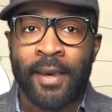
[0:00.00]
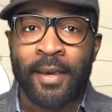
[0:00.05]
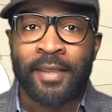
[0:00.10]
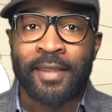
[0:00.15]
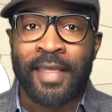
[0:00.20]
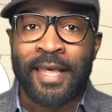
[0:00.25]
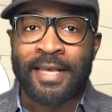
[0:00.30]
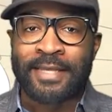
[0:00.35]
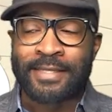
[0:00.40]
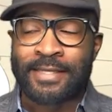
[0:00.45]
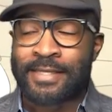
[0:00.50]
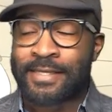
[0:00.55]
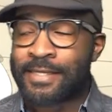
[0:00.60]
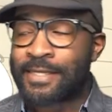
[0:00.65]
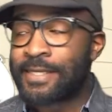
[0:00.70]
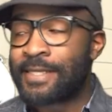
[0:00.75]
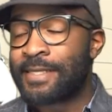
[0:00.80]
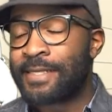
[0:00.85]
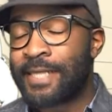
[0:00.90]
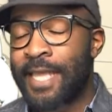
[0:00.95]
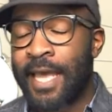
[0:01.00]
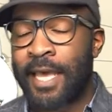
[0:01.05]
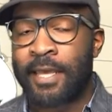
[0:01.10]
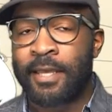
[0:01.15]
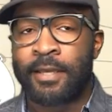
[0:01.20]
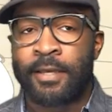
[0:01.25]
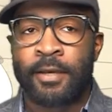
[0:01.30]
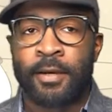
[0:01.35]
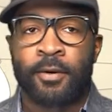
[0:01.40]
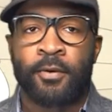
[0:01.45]
classes,
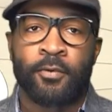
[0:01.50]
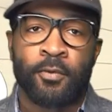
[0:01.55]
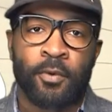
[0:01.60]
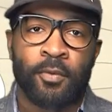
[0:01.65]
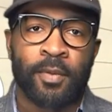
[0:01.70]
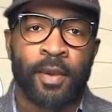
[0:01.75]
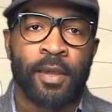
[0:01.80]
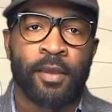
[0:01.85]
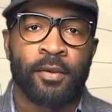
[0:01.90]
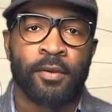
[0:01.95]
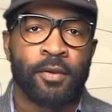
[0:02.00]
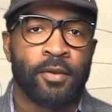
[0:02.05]
not Roomba.